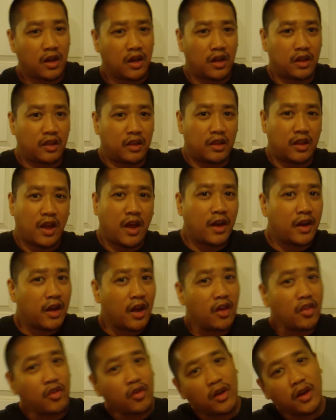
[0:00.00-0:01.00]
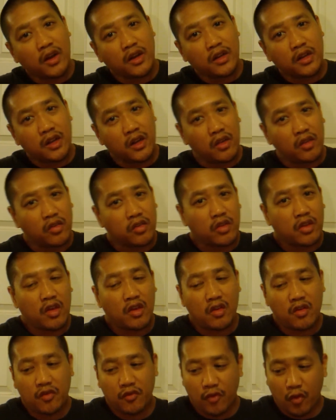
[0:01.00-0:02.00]
lot of other ideas
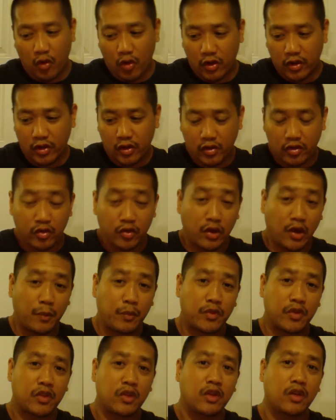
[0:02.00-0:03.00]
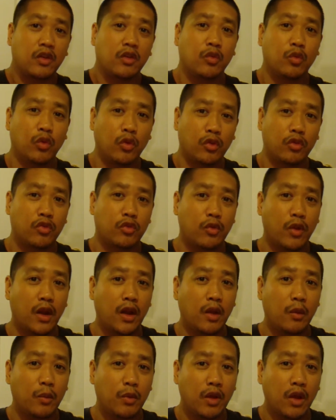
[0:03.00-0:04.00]
for your scripts
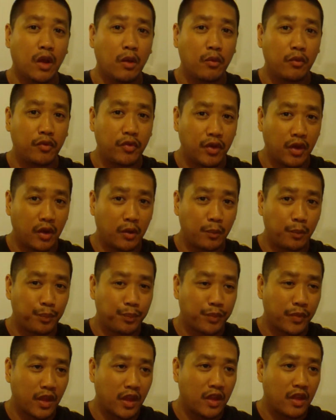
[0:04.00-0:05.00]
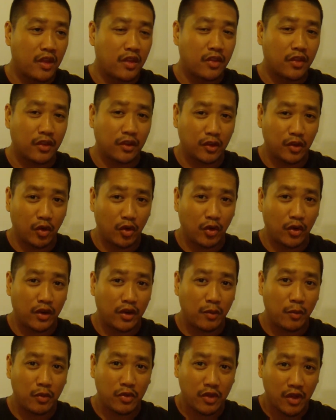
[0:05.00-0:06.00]
straight up come from the
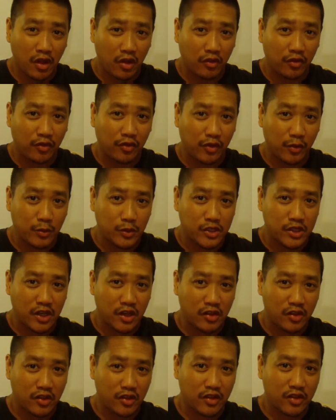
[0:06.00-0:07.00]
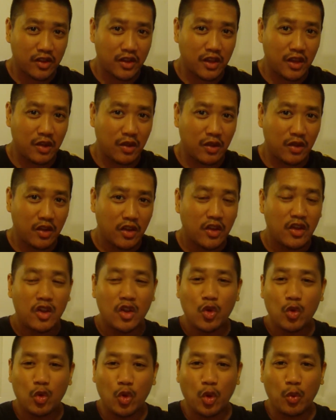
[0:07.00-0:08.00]
Lord Himself, from Jesus. He
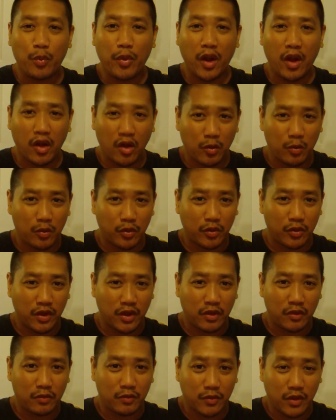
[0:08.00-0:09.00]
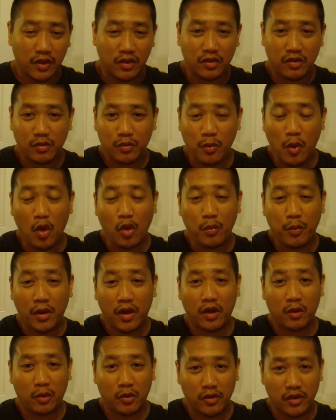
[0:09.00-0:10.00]
wrote parables. He spoke
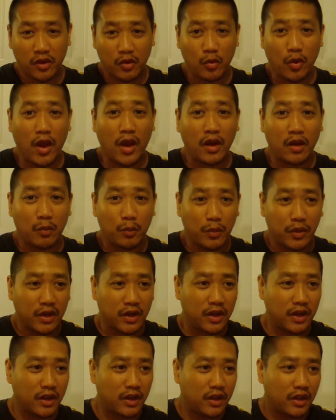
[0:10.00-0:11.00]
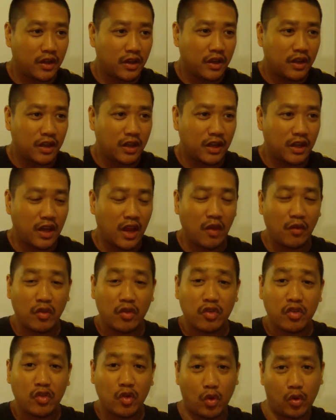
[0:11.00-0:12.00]
parables. He didn't write them, but he gave
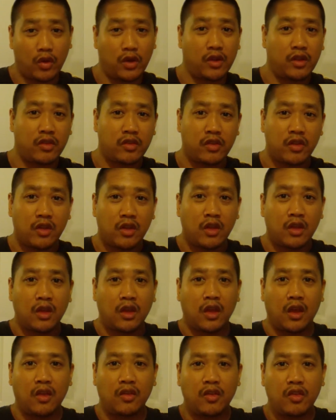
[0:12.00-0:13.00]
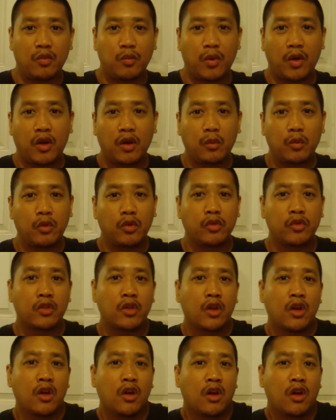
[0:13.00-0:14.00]
us stories. And these parables